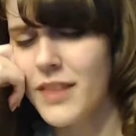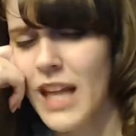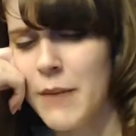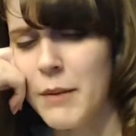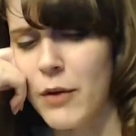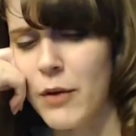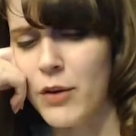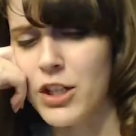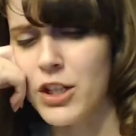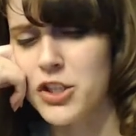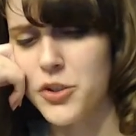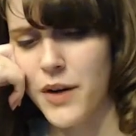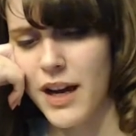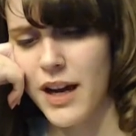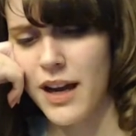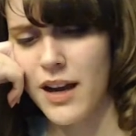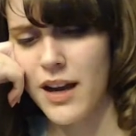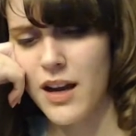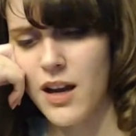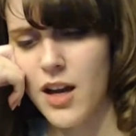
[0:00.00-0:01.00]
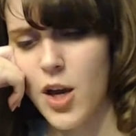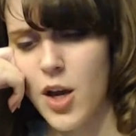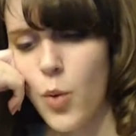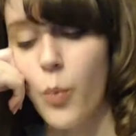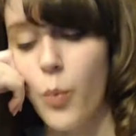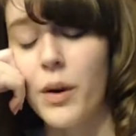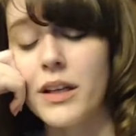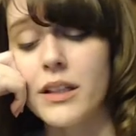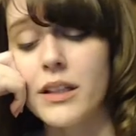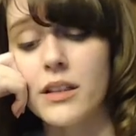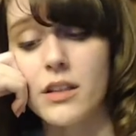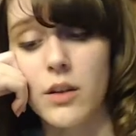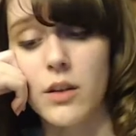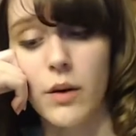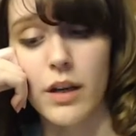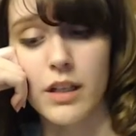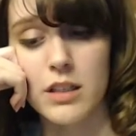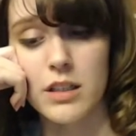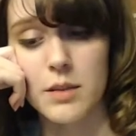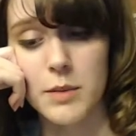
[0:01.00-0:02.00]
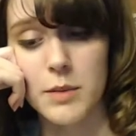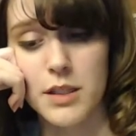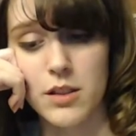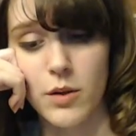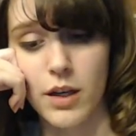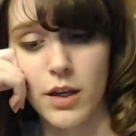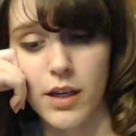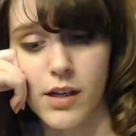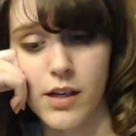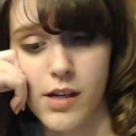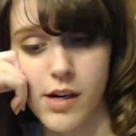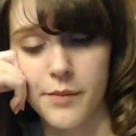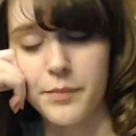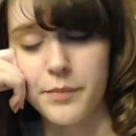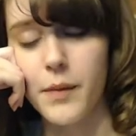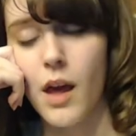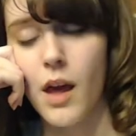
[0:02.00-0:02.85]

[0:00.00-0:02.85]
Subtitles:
I'm not really sure what he's going to be doing here.